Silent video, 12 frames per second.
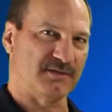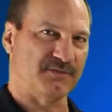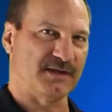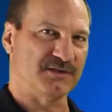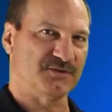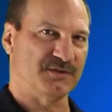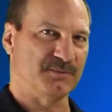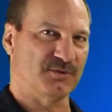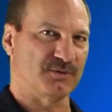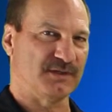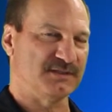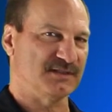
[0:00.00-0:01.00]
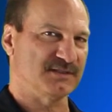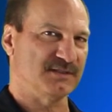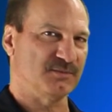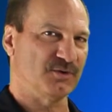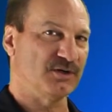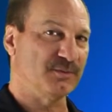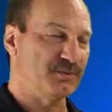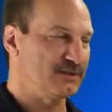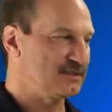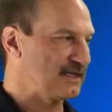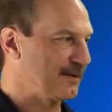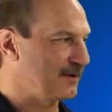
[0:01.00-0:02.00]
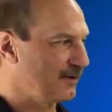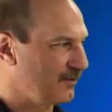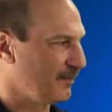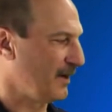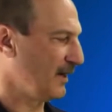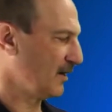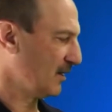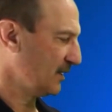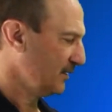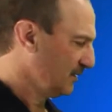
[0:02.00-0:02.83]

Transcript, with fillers: the Fi-Streem 3 system, we're going to put the top cover back on